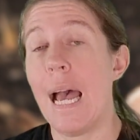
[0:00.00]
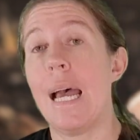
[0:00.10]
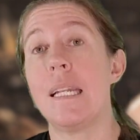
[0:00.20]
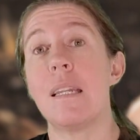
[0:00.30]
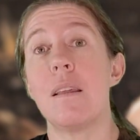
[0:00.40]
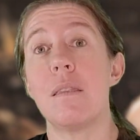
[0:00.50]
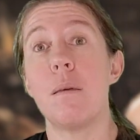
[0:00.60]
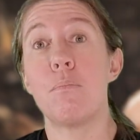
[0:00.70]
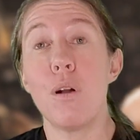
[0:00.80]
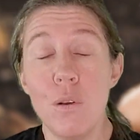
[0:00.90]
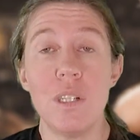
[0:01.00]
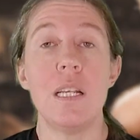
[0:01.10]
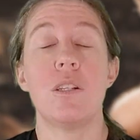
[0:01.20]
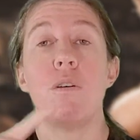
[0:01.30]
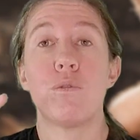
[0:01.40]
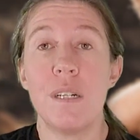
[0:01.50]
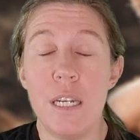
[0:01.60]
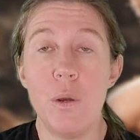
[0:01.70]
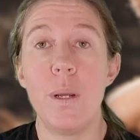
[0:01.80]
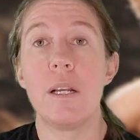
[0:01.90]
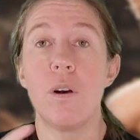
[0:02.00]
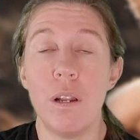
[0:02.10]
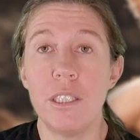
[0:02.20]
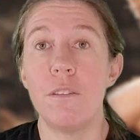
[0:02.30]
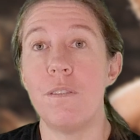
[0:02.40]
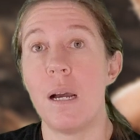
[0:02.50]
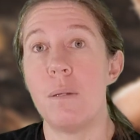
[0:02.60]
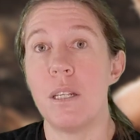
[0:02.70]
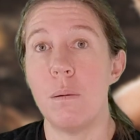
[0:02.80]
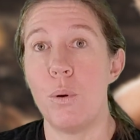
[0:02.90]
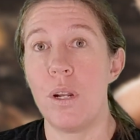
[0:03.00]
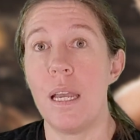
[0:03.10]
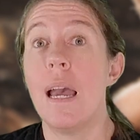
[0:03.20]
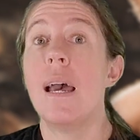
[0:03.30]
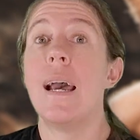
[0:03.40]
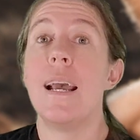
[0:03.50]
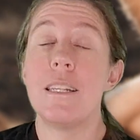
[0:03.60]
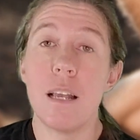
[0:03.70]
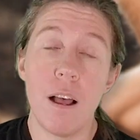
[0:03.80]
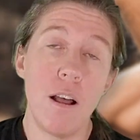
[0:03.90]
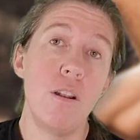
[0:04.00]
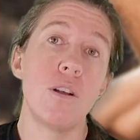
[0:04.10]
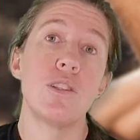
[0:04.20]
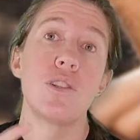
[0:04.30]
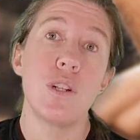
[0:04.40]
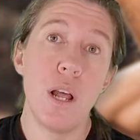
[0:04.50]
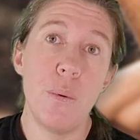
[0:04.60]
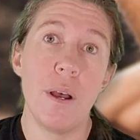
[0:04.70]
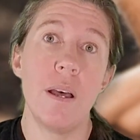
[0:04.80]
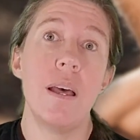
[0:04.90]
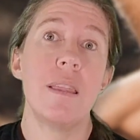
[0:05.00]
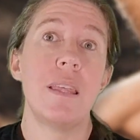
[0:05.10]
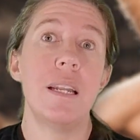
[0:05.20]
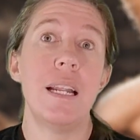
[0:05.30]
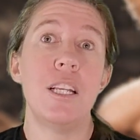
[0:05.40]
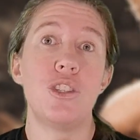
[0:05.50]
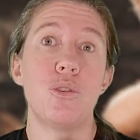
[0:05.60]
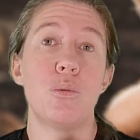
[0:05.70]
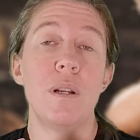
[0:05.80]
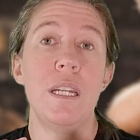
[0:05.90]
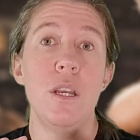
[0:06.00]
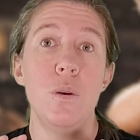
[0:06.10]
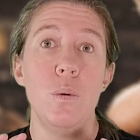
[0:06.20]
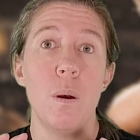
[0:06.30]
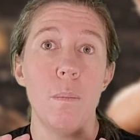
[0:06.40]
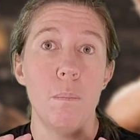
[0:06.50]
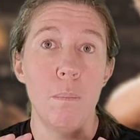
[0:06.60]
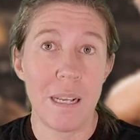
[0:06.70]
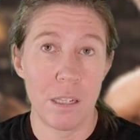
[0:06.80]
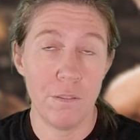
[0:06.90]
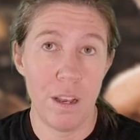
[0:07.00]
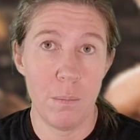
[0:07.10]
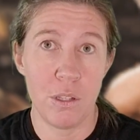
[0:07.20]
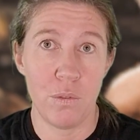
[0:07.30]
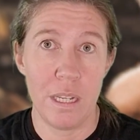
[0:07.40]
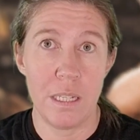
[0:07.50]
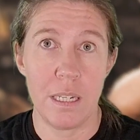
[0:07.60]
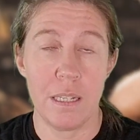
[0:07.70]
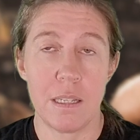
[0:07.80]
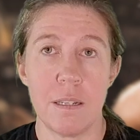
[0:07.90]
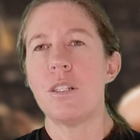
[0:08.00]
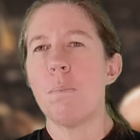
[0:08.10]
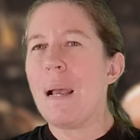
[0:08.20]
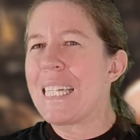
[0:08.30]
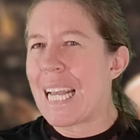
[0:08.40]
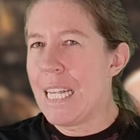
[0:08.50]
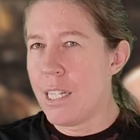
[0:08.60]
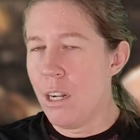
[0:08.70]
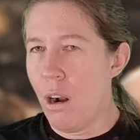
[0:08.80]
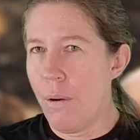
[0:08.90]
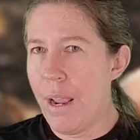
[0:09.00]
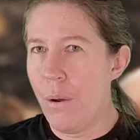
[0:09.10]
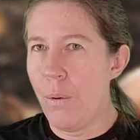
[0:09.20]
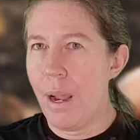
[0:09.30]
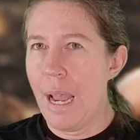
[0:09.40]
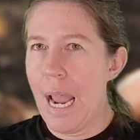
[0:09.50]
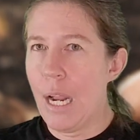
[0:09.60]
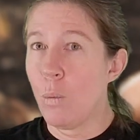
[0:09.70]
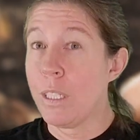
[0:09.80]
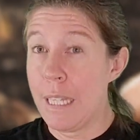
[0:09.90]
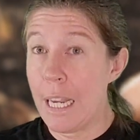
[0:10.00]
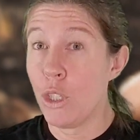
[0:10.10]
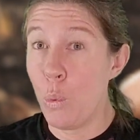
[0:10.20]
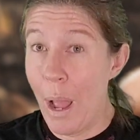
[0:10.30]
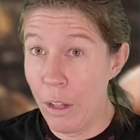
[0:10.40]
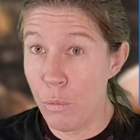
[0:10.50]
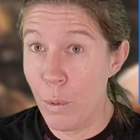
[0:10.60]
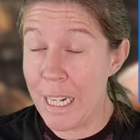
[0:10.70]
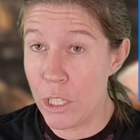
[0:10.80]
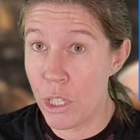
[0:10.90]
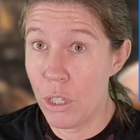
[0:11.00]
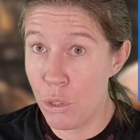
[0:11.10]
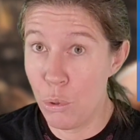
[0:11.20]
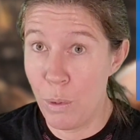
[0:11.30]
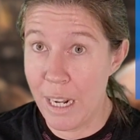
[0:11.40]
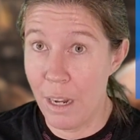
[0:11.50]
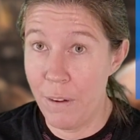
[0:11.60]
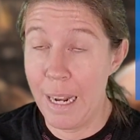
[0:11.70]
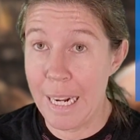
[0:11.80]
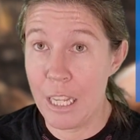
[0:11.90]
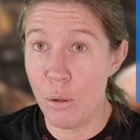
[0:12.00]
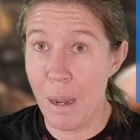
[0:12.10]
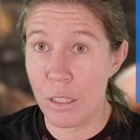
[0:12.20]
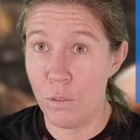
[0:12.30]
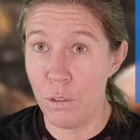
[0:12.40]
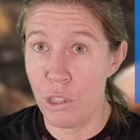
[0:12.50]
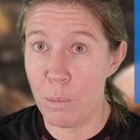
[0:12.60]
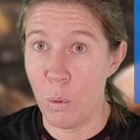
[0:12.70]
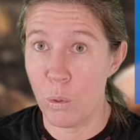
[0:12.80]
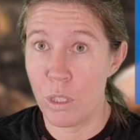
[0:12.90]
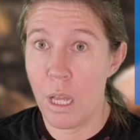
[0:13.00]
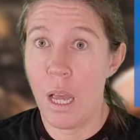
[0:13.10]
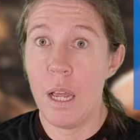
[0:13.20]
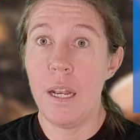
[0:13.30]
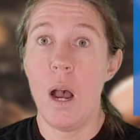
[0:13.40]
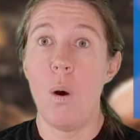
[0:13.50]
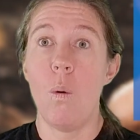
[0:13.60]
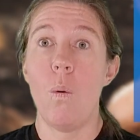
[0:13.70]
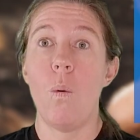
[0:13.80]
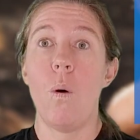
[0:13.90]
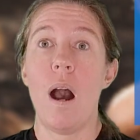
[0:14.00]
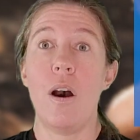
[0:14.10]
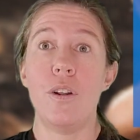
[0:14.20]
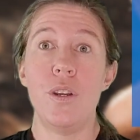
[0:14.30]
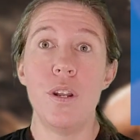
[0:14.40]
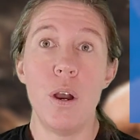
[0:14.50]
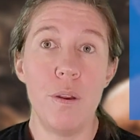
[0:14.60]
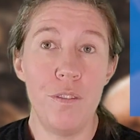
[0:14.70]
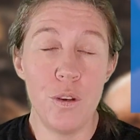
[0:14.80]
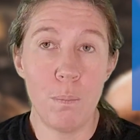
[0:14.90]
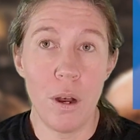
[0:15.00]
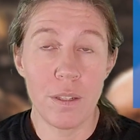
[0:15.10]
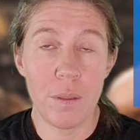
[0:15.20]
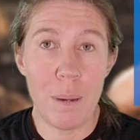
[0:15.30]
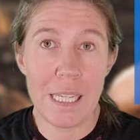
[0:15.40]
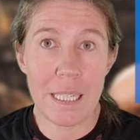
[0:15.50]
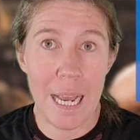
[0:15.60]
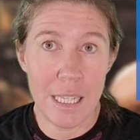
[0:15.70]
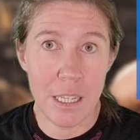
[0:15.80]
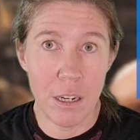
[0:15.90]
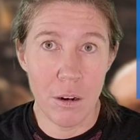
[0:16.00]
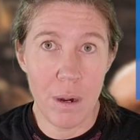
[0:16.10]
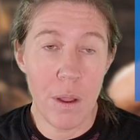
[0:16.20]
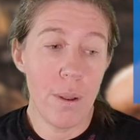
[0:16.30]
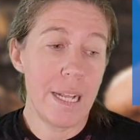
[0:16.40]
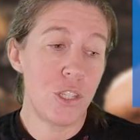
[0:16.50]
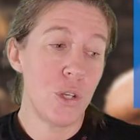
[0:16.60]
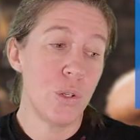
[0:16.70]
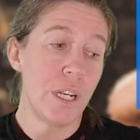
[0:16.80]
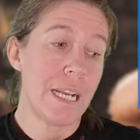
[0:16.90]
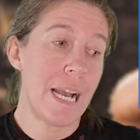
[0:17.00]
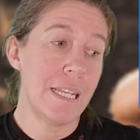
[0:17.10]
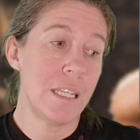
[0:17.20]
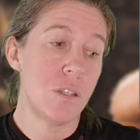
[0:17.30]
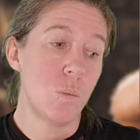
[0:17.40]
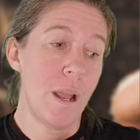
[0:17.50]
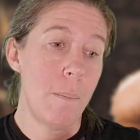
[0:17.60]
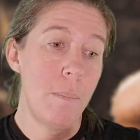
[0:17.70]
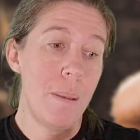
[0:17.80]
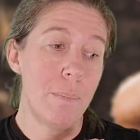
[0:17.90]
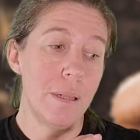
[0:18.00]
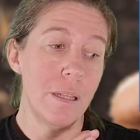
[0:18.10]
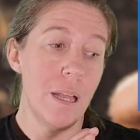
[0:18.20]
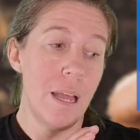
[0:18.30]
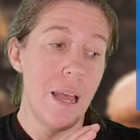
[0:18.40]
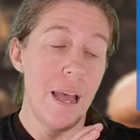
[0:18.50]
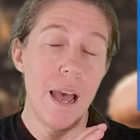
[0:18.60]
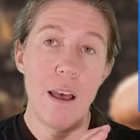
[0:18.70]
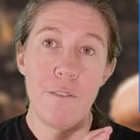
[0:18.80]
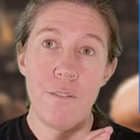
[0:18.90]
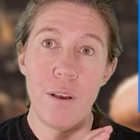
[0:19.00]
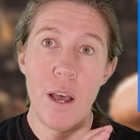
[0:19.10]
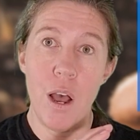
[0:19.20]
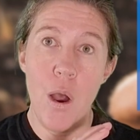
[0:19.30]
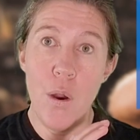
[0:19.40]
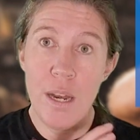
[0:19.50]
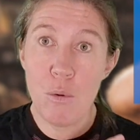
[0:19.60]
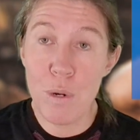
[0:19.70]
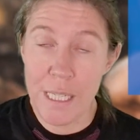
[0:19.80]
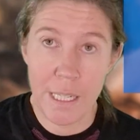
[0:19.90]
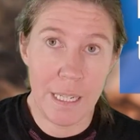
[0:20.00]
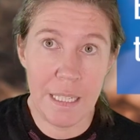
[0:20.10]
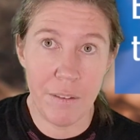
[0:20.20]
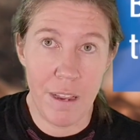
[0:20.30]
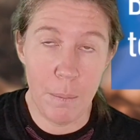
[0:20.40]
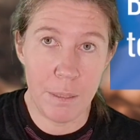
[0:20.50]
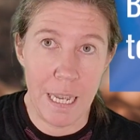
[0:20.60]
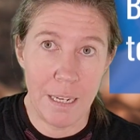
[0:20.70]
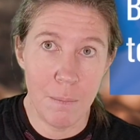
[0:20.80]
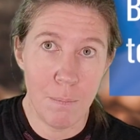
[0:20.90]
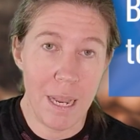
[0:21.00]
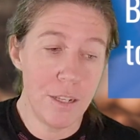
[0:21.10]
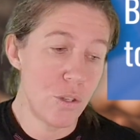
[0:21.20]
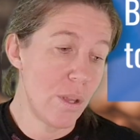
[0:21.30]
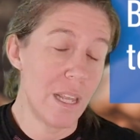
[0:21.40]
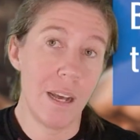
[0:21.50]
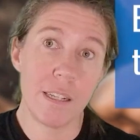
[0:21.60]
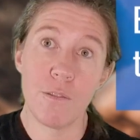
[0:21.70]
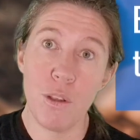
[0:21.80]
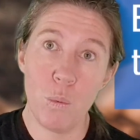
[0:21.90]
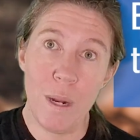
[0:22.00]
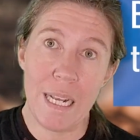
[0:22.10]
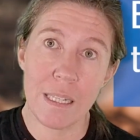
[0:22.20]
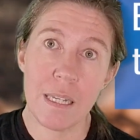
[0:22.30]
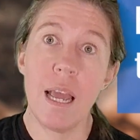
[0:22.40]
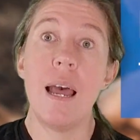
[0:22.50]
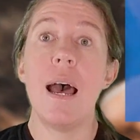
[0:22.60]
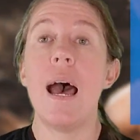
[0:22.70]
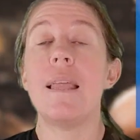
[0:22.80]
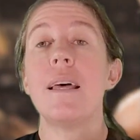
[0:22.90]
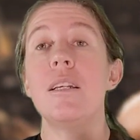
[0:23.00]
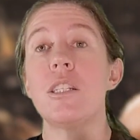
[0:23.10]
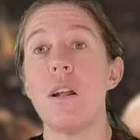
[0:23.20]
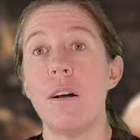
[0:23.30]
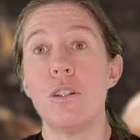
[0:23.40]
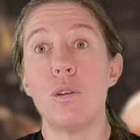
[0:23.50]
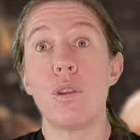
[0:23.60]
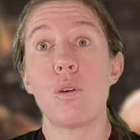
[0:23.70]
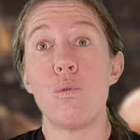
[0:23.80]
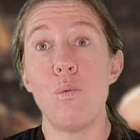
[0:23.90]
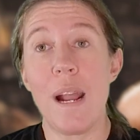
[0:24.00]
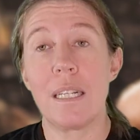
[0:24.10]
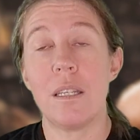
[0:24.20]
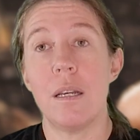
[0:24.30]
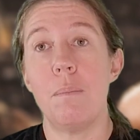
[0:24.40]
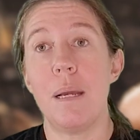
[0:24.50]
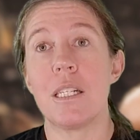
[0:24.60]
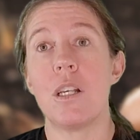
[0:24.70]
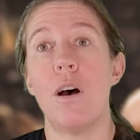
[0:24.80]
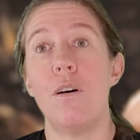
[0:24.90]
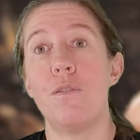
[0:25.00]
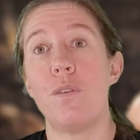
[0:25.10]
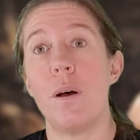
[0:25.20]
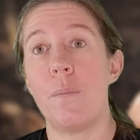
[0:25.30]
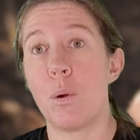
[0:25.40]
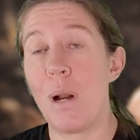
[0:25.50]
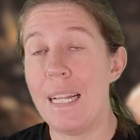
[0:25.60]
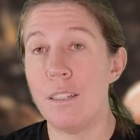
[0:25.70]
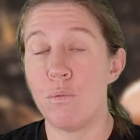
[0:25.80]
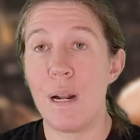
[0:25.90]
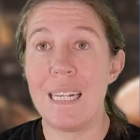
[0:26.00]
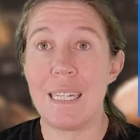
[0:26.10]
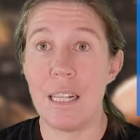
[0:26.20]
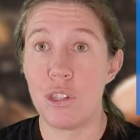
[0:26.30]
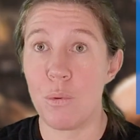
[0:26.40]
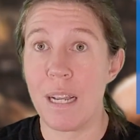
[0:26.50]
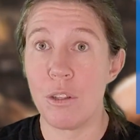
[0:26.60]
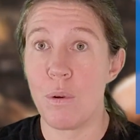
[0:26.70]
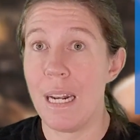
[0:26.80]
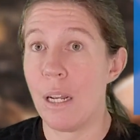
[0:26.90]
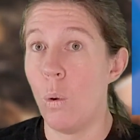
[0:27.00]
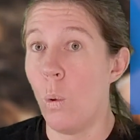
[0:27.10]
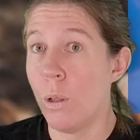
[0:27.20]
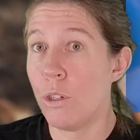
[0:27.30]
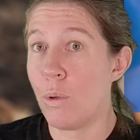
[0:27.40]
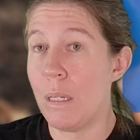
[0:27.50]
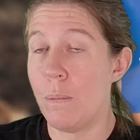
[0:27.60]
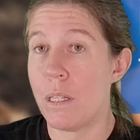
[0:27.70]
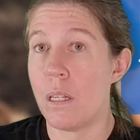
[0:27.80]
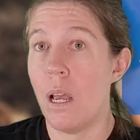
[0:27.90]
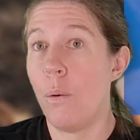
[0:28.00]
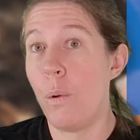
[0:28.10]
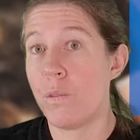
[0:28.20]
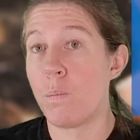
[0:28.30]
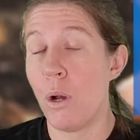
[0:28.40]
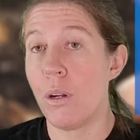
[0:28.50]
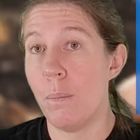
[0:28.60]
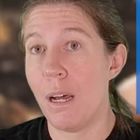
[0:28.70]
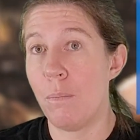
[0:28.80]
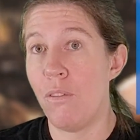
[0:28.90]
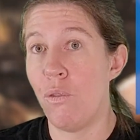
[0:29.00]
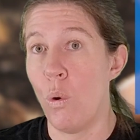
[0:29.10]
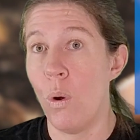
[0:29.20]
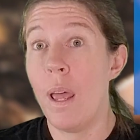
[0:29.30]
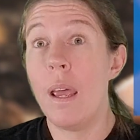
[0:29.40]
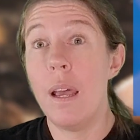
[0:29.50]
And the process of renewing collagen fibers in the body is a lot slower than it is to renew muscle fibers, for instance. So best case scenario, it will take 12 weeks to recover and get you back to full sport. Now, how do you know if you're part of the best case scenario? It's usually cases where people have only recently developed tendon pain, so in the last few weeks, and they started on the correct mix of relative rest and strength training and all the treatments we've spoken about before.